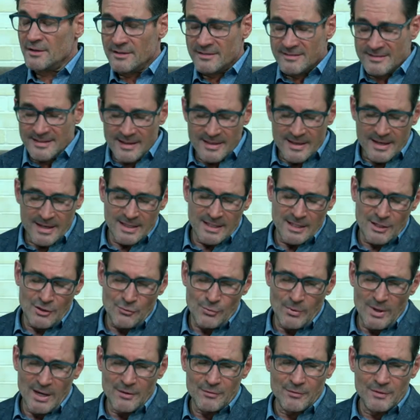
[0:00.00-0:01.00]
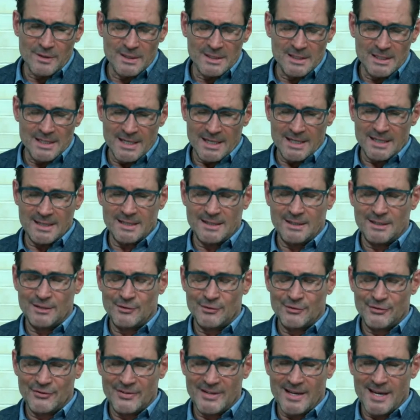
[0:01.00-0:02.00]
said that, and here's what I really like that you
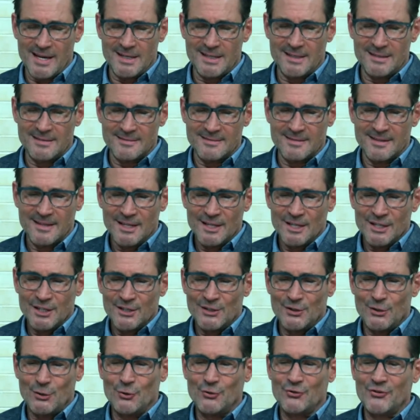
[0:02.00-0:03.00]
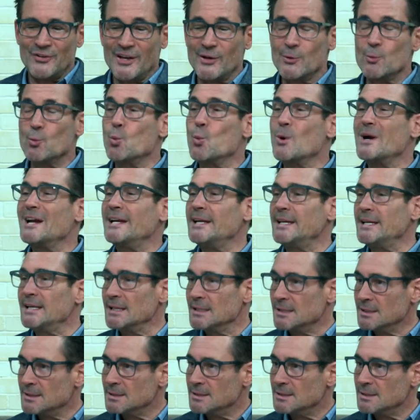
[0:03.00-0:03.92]
said is, you said we,